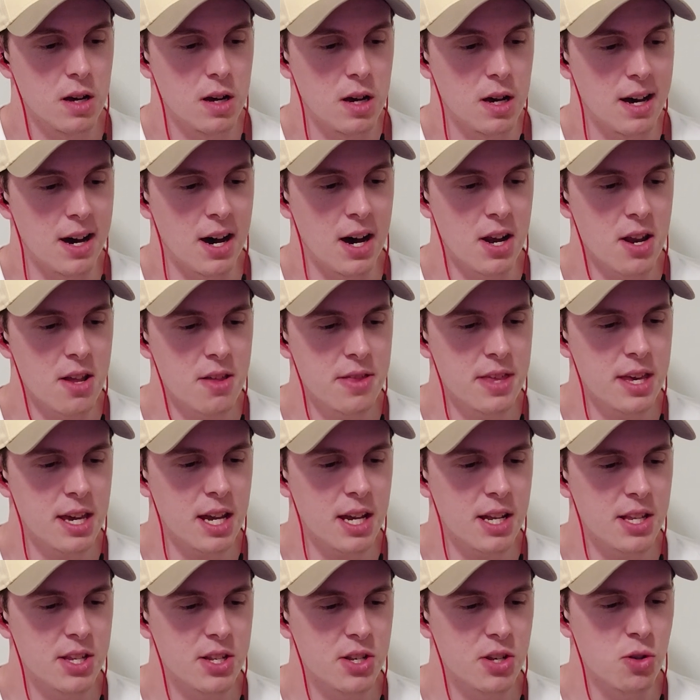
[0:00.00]
I don't think
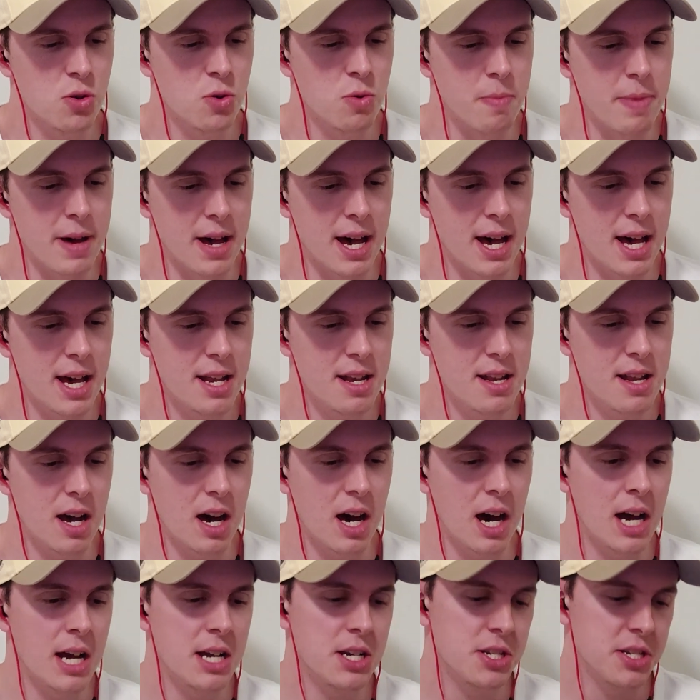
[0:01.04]
it's too bad.
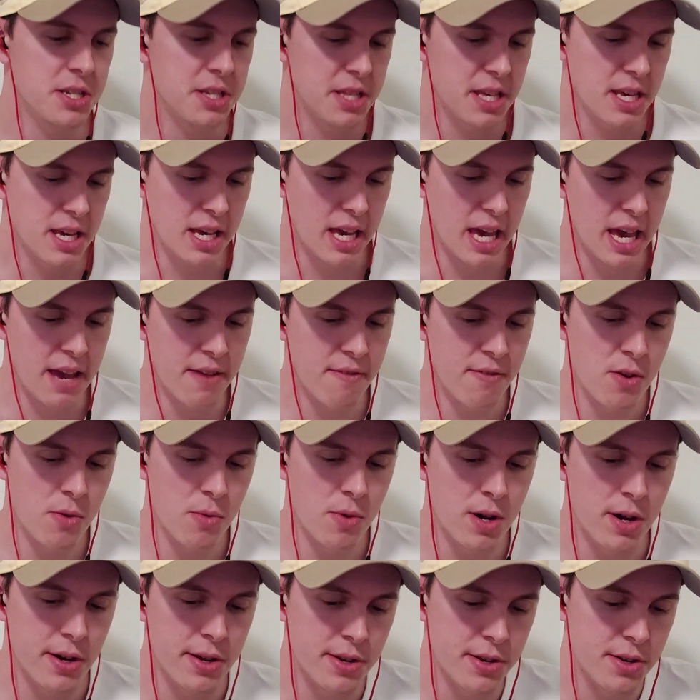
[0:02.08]
I just think
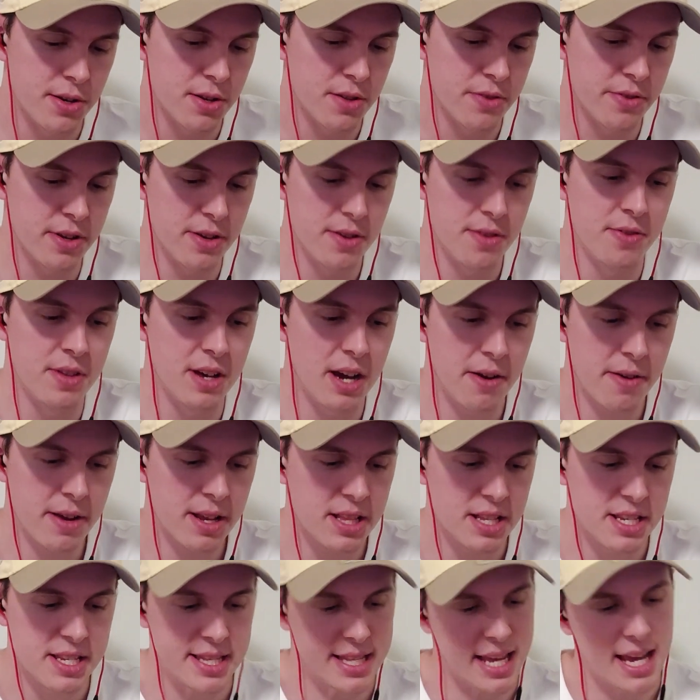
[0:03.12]
everyone... I reckon the
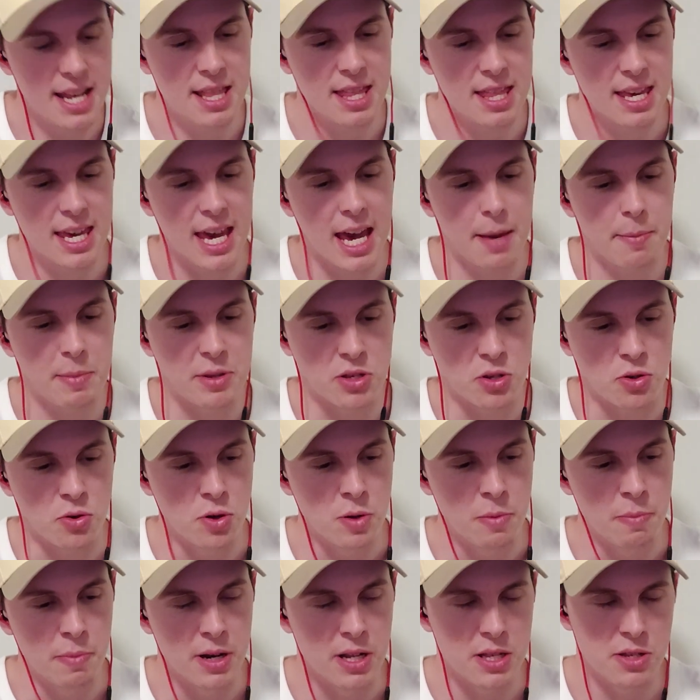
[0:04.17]
state of the game is
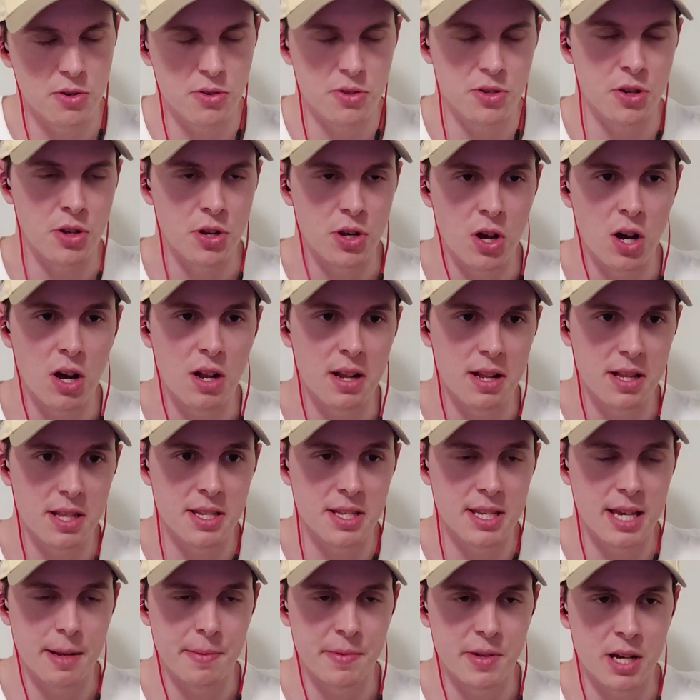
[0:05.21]
good, but it's also not at the
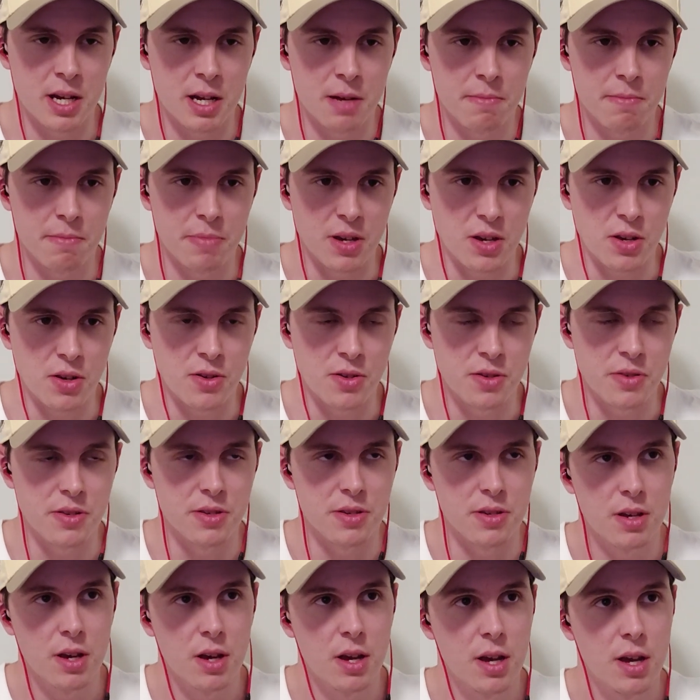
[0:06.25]
same time because
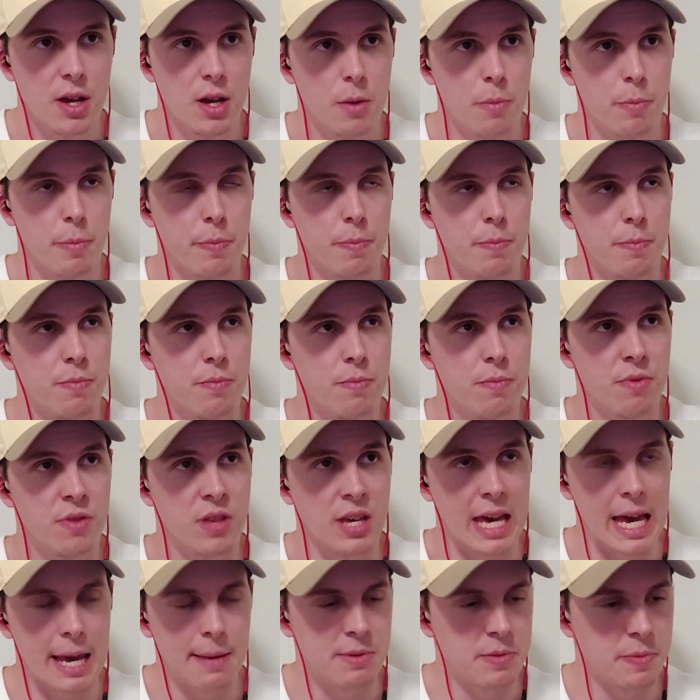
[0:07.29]
the
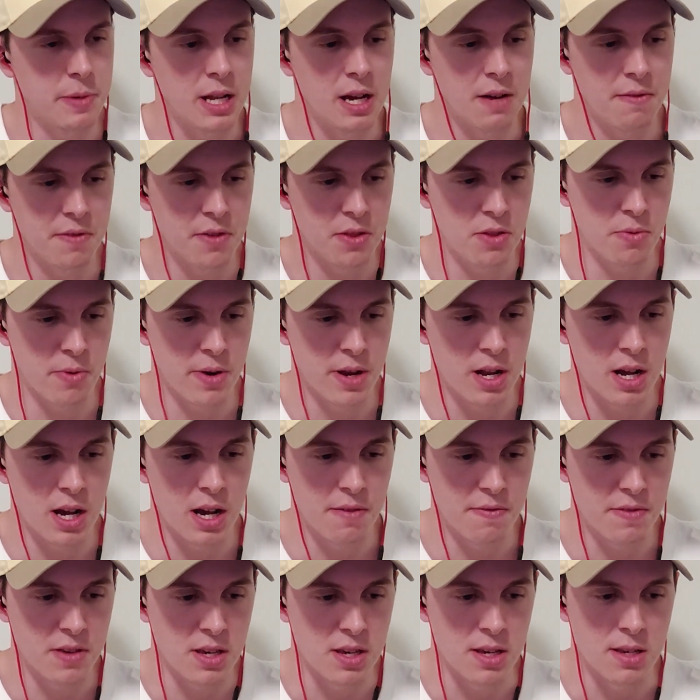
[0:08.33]
game's been out for
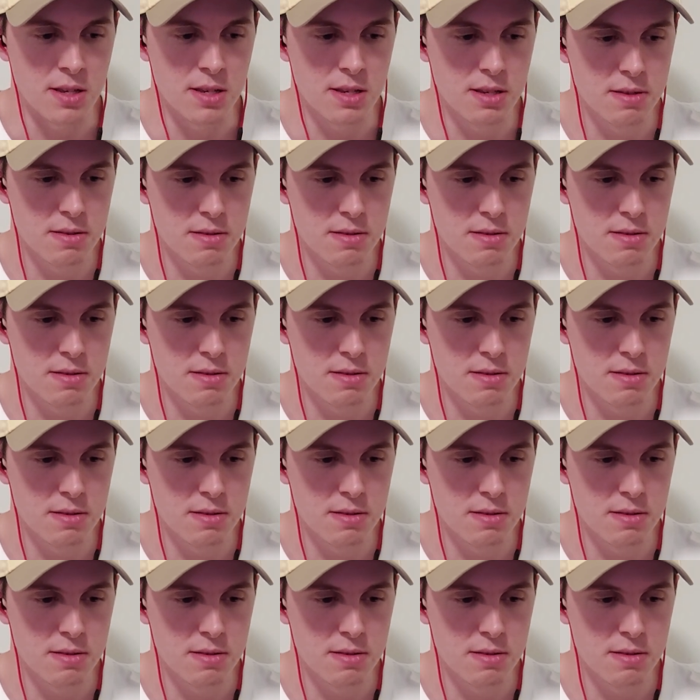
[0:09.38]
3.5 years.